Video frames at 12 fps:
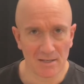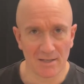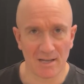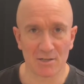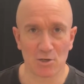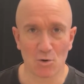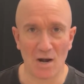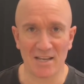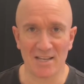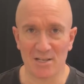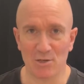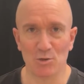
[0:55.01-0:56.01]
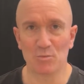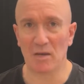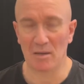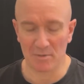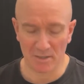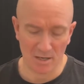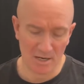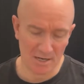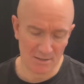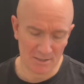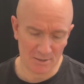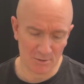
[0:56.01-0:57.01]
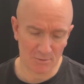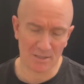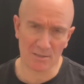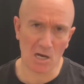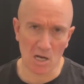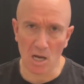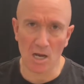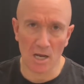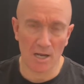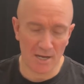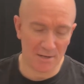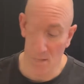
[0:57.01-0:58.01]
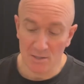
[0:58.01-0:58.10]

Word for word: That cranky newspaper guy that's always, aye.